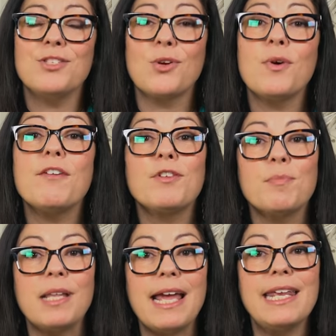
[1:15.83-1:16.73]
So if you're
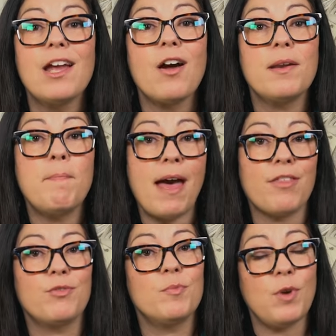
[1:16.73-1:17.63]
planning on a
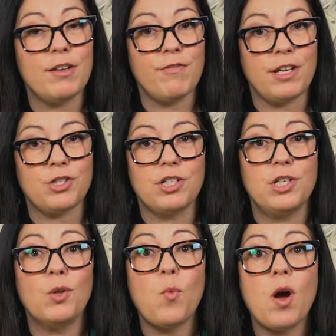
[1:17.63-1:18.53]
bathroom renovation,
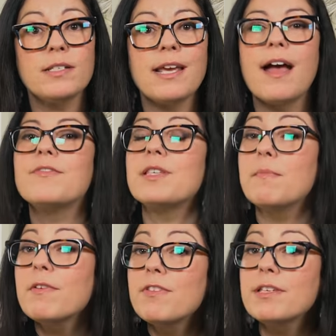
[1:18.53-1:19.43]
you'll want to have
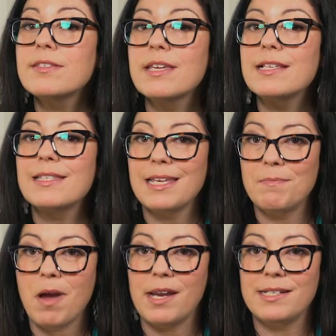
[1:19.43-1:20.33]
some of these things
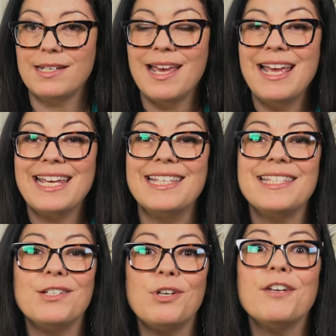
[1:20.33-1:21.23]
in mind.
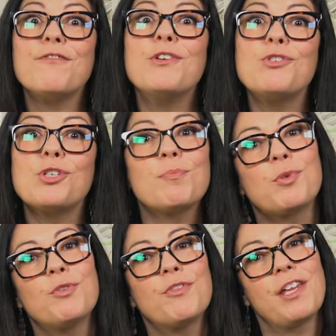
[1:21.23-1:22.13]
Consider it
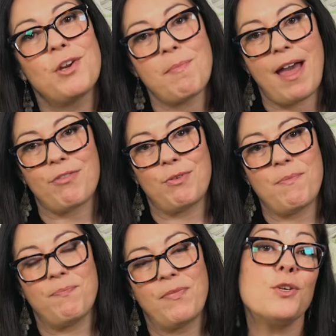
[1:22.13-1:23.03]
future-proofing your
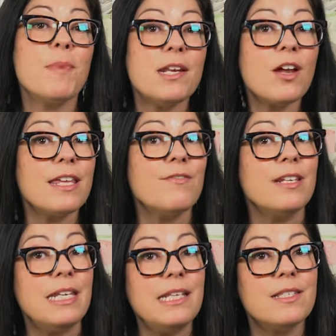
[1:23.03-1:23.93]
bathroom. You may not
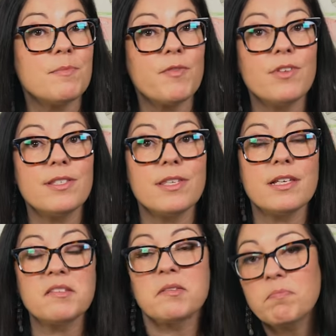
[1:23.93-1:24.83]
even need some of these
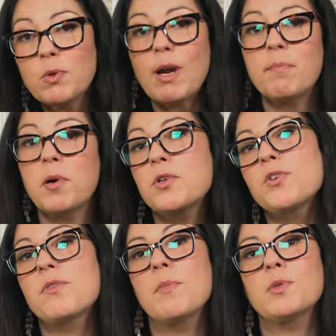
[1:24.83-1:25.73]
things. Grab bars
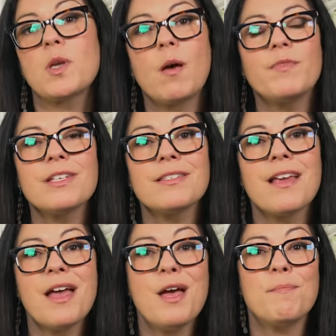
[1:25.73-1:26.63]
are the most obvious.
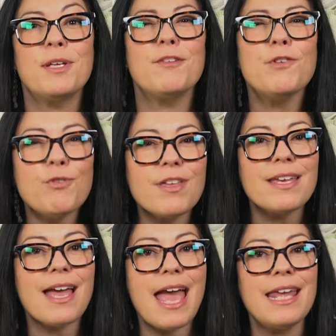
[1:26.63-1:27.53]
But if you
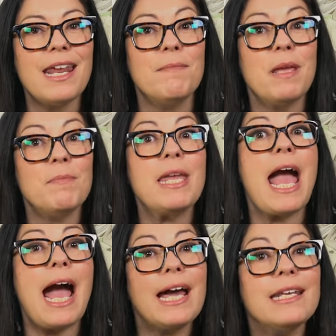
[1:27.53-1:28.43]
think ahead and maybe
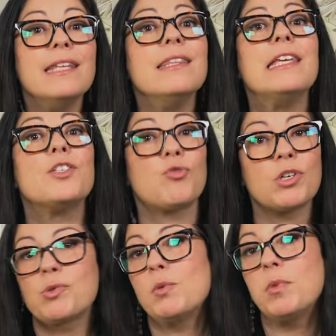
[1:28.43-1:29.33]
add in the
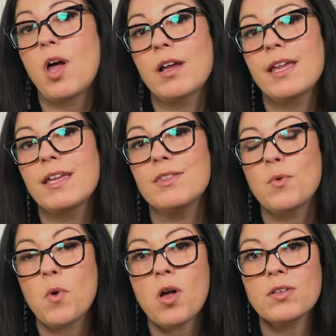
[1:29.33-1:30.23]
structural blocking in
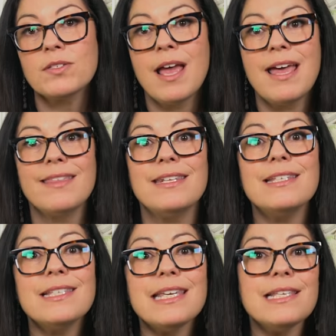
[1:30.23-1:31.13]
the walls, then
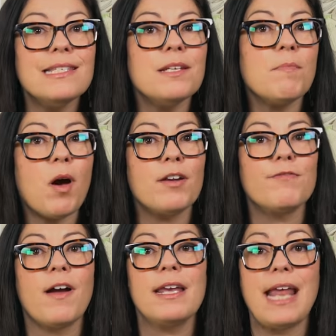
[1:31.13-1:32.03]
it's easy to
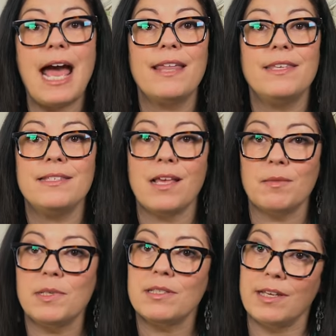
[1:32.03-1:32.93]
modify and add these
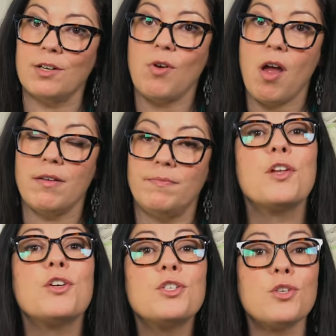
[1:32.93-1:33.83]
elements later on.
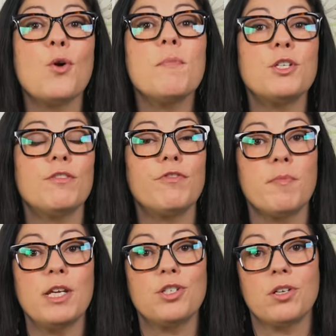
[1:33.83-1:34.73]
There's so much
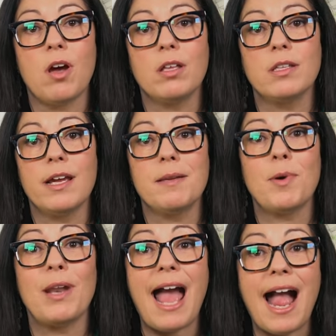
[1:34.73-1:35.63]
information online
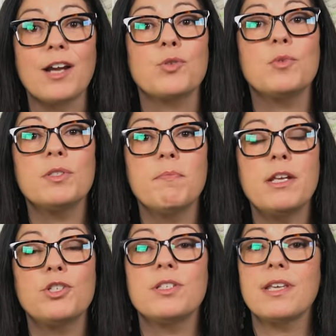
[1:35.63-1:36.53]
about actual
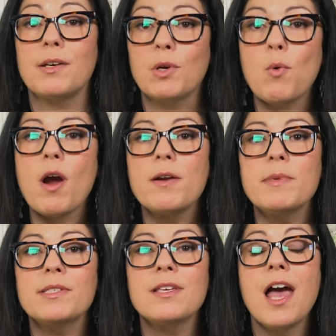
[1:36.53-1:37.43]
dimensions and
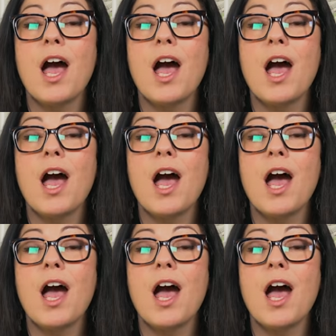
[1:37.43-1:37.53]
requirements.